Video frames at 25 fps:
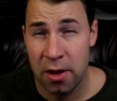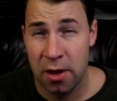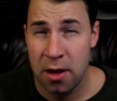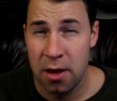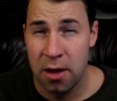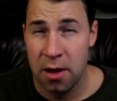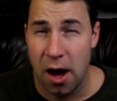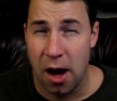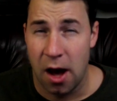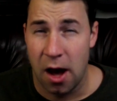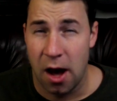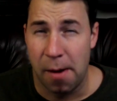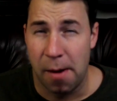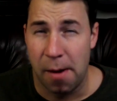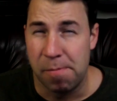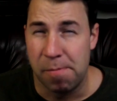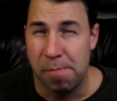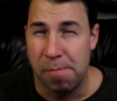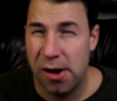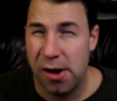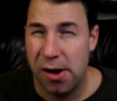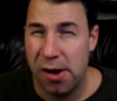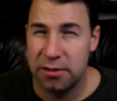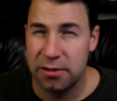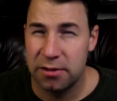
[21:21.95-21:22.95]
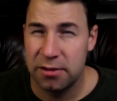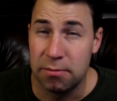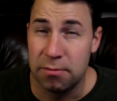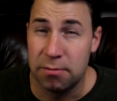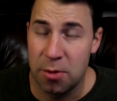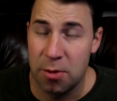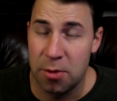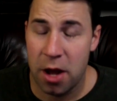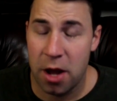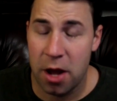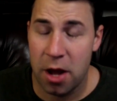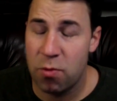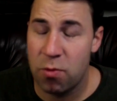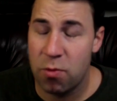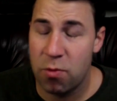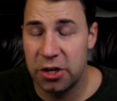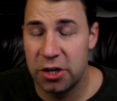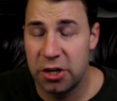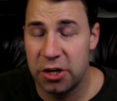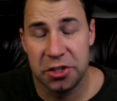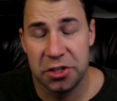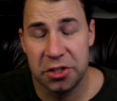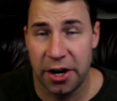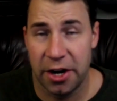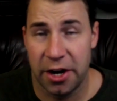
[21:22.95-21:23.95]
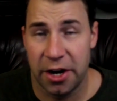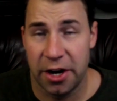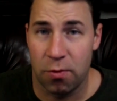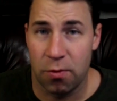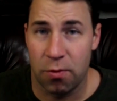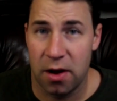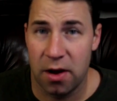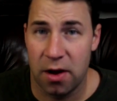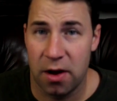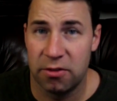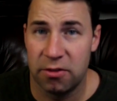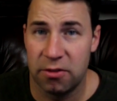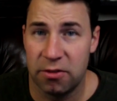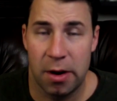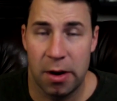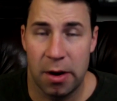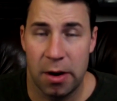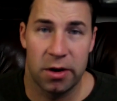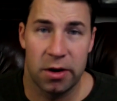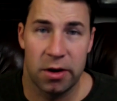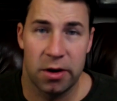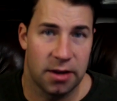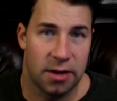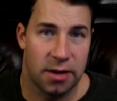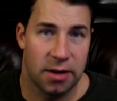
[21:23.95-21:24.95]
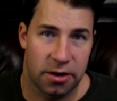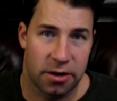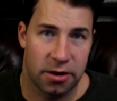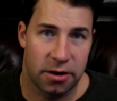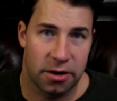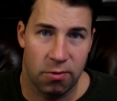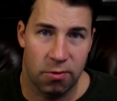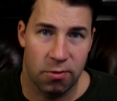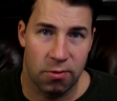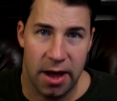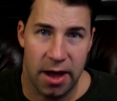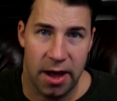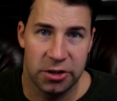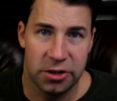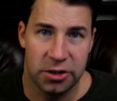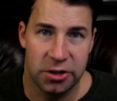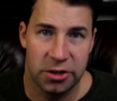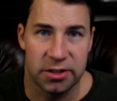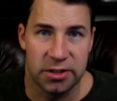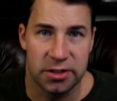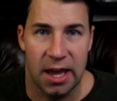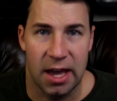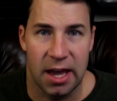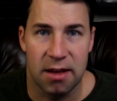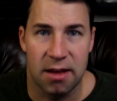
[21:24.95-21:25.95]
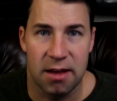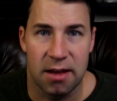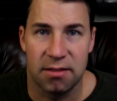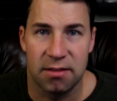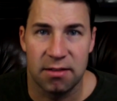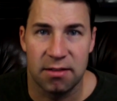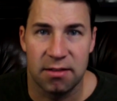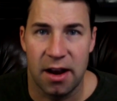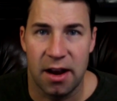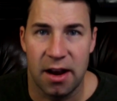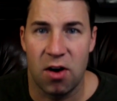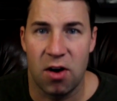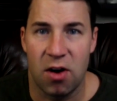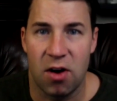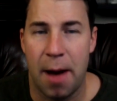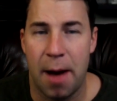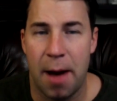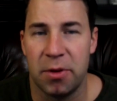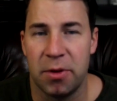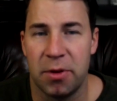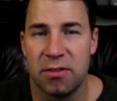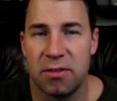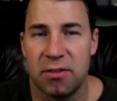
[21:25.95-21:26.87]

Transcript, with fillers: Um, but you might want to just get her once. You might want to tuck her away just in case that ever happens.